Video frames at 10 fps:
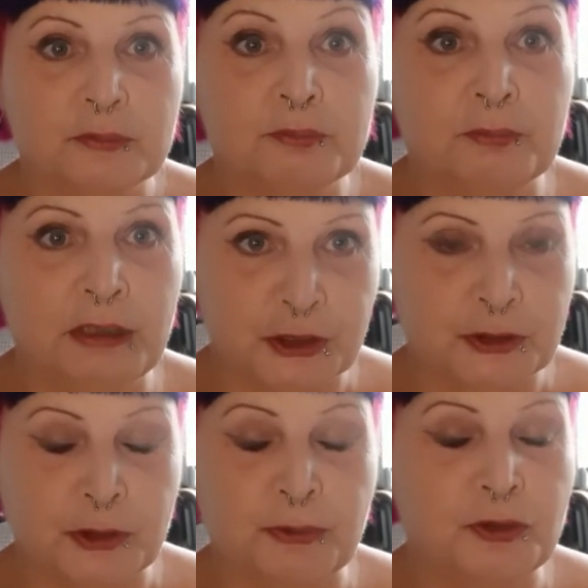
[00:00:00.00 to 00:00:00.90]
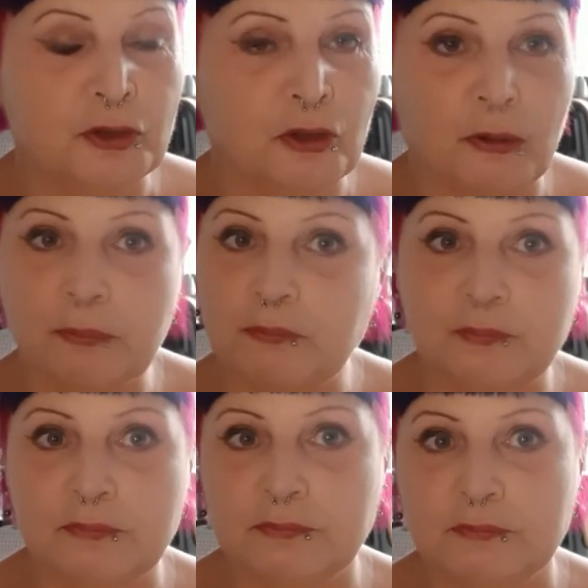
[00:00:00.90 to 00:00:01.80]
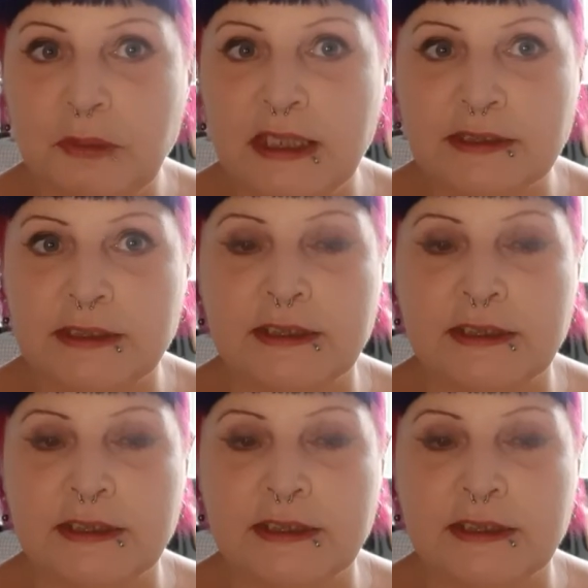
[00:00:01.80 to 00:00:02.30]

Do not pass